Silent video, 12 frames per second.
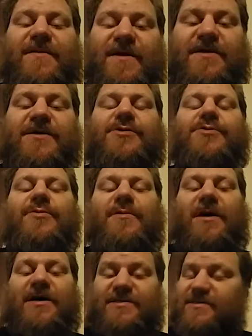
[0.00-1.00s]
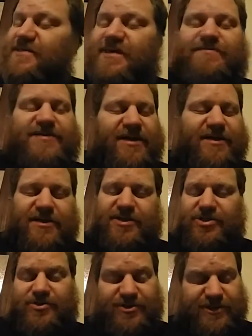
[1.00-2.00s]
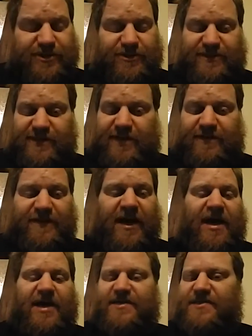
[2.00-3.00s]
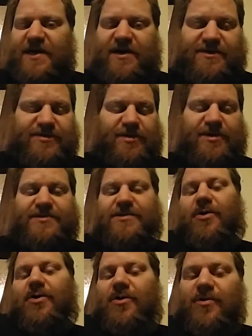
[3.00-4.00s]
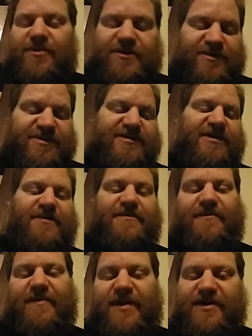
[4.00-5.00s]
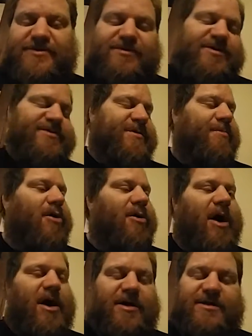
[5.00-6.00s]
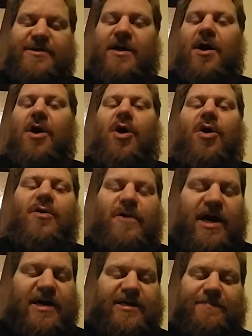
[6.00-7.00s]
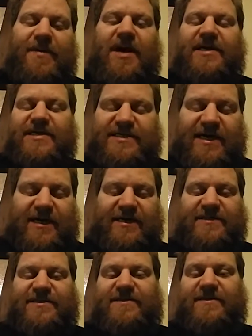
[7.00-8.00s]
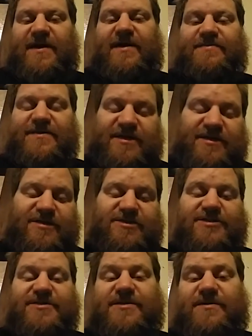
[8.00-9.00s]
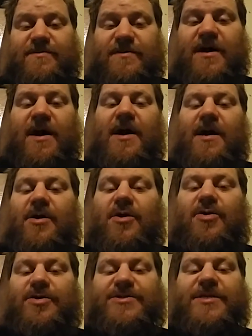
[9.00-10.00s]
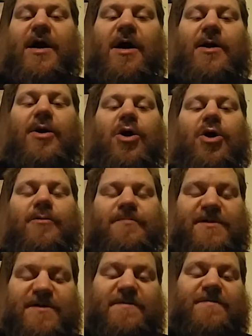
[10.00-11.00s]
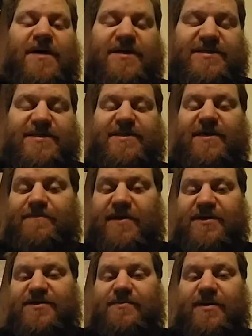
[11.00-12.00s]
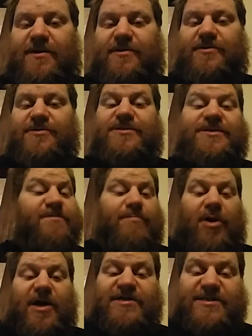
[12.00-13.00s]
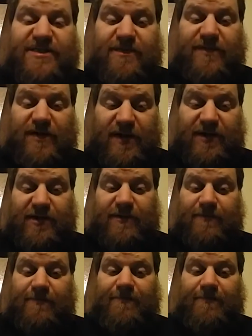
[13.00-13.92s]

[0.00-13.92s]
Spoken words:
They can utilize the same technical stuff as x-rays, all the good stuff of x-rays, MRIs, all kind of body scans. They have technicians that can cause non-harm to devices like pacemakers, deep brain stimulator.